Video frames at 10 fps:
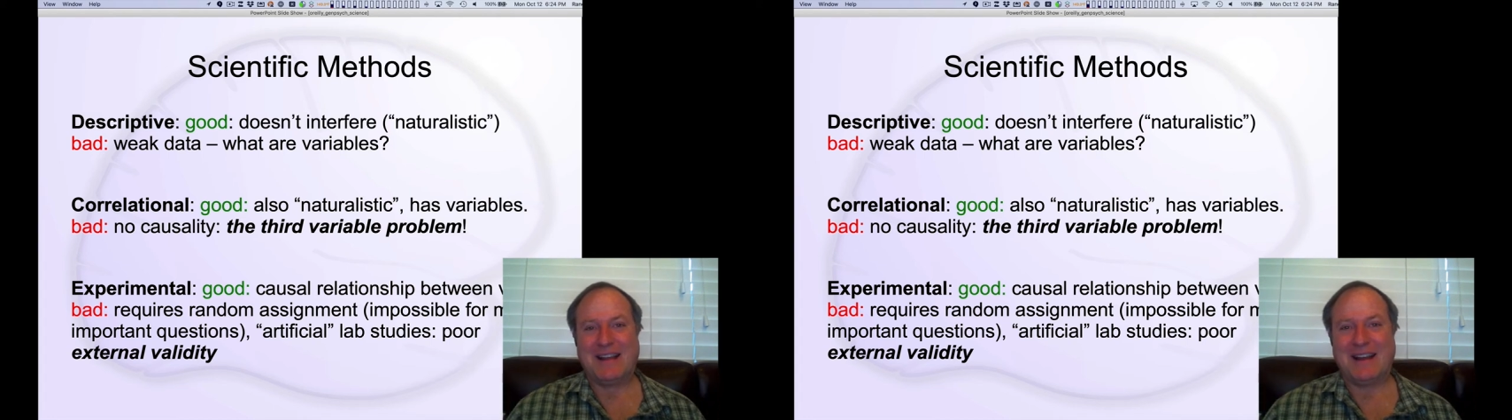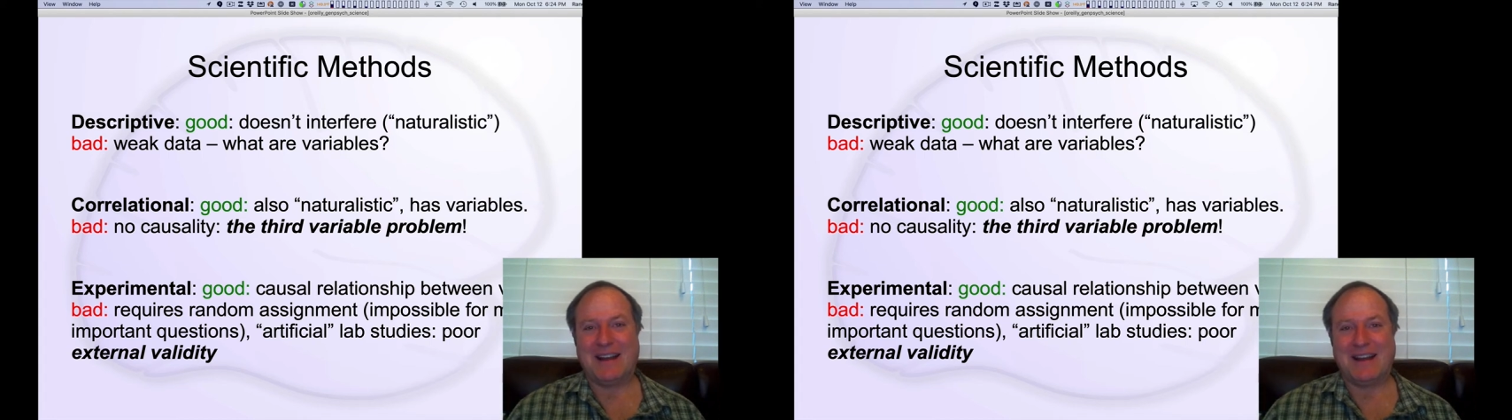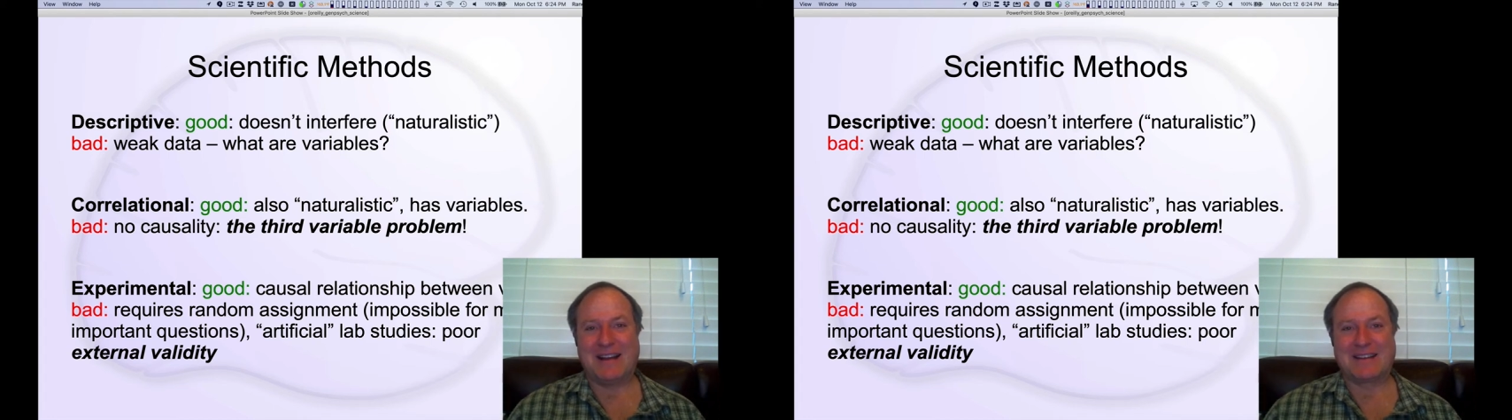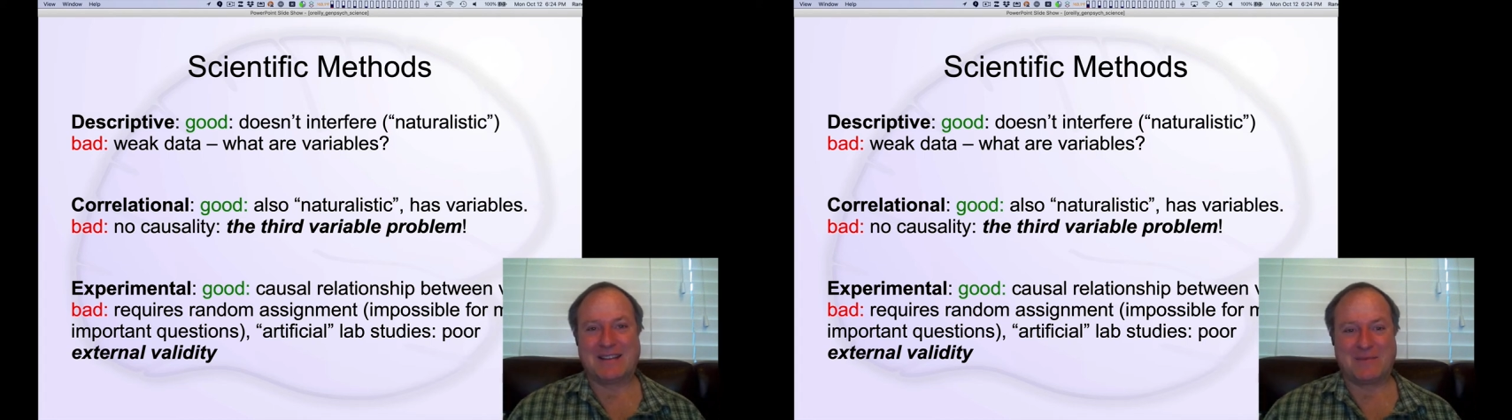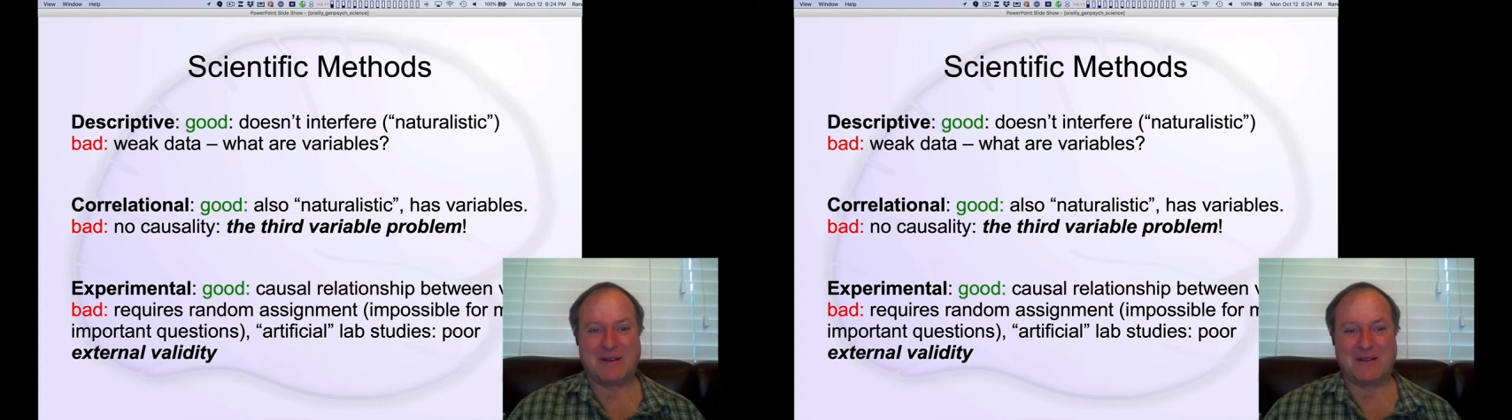uh,
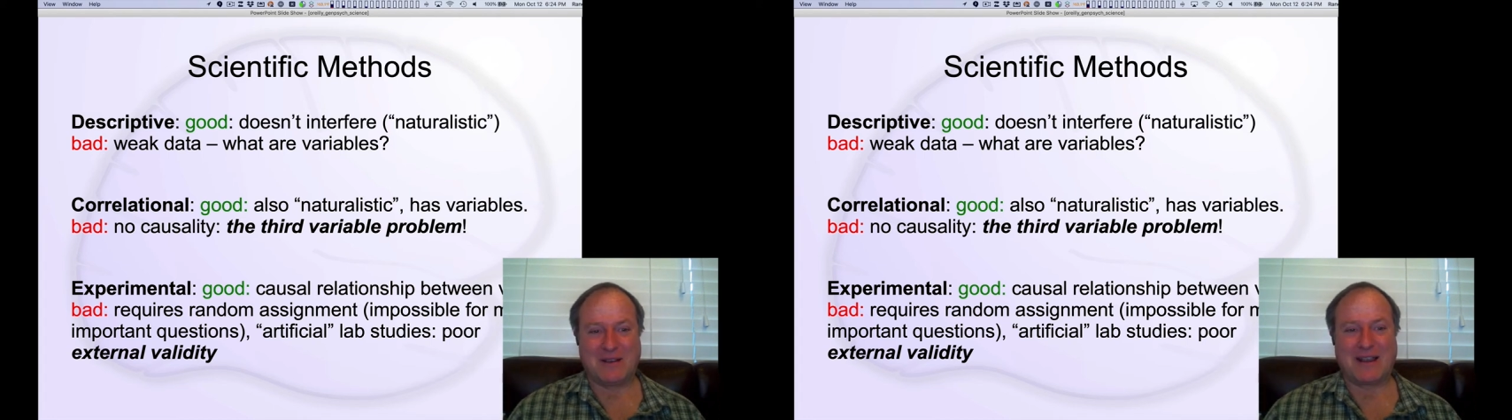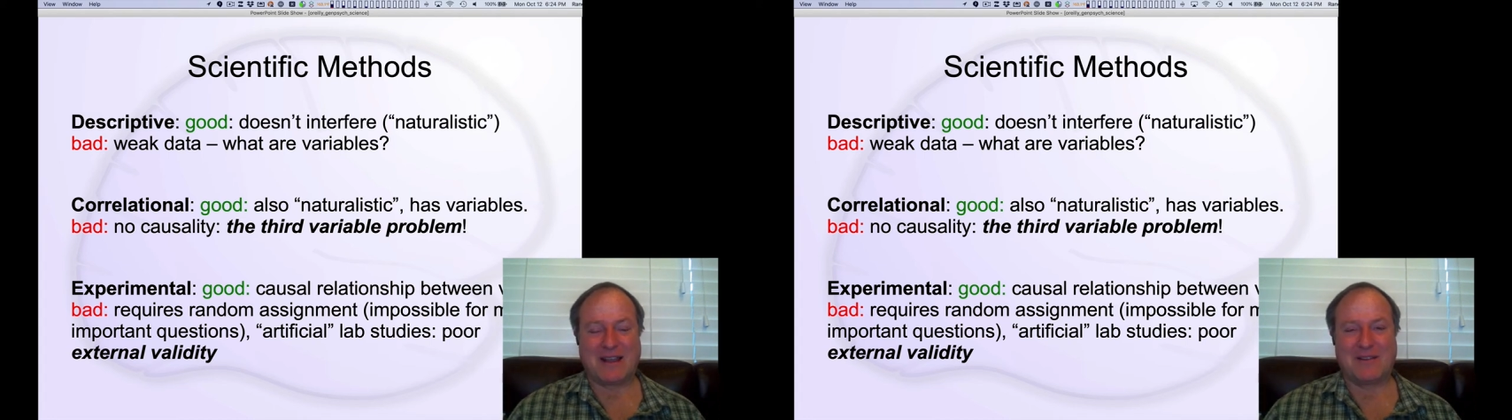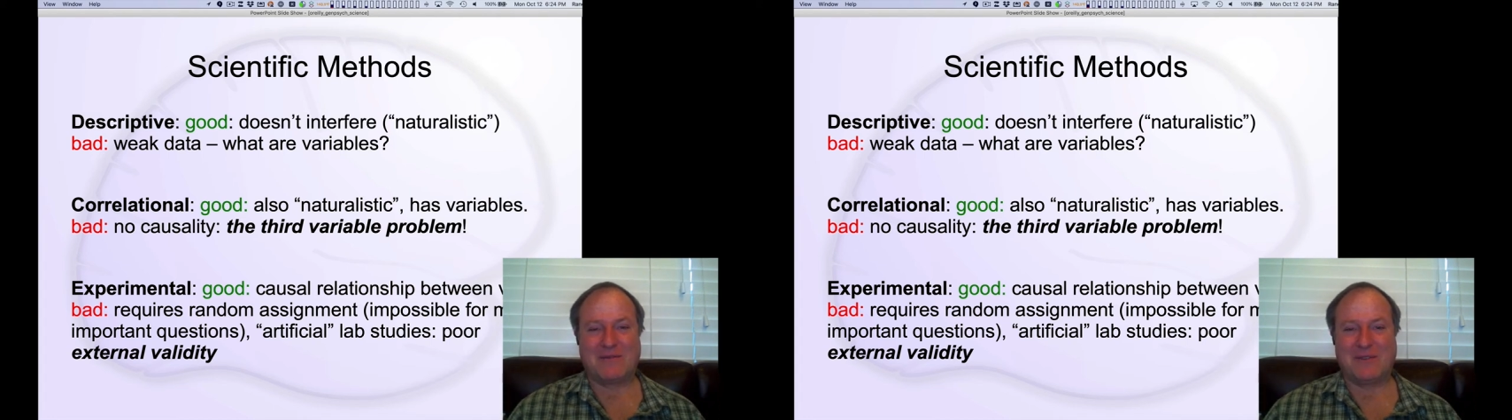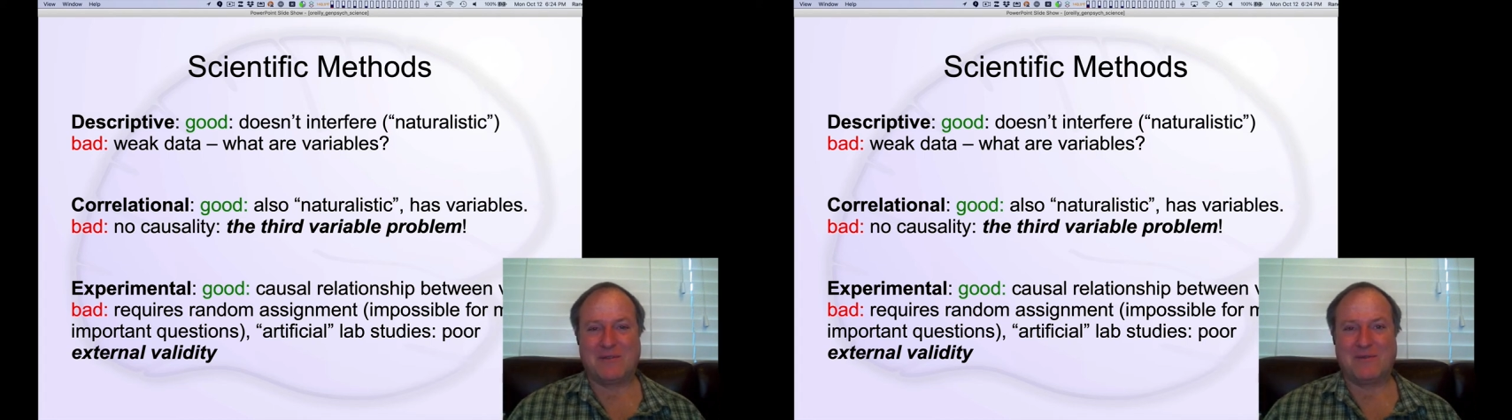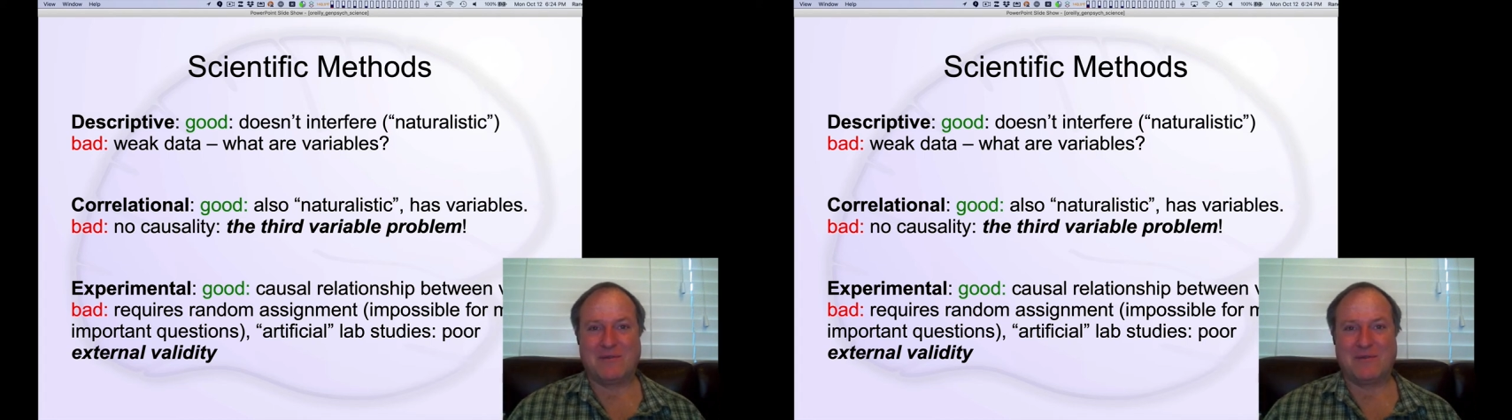except in, again, a few